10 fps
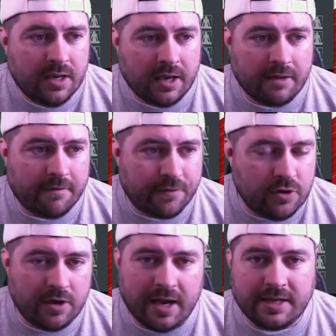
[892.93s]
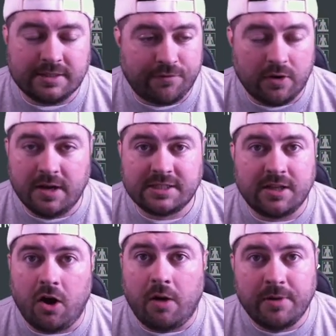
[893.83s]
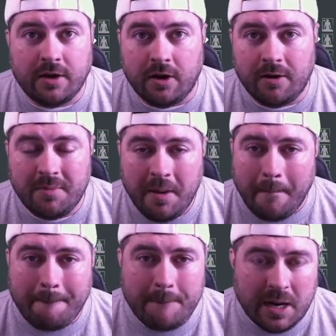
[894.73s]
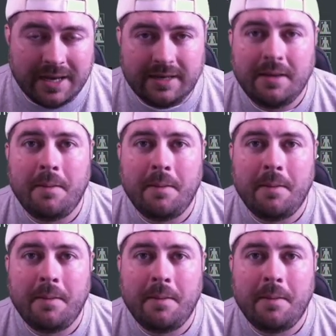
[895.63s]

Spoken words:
and for you guys, for us to all become Mutt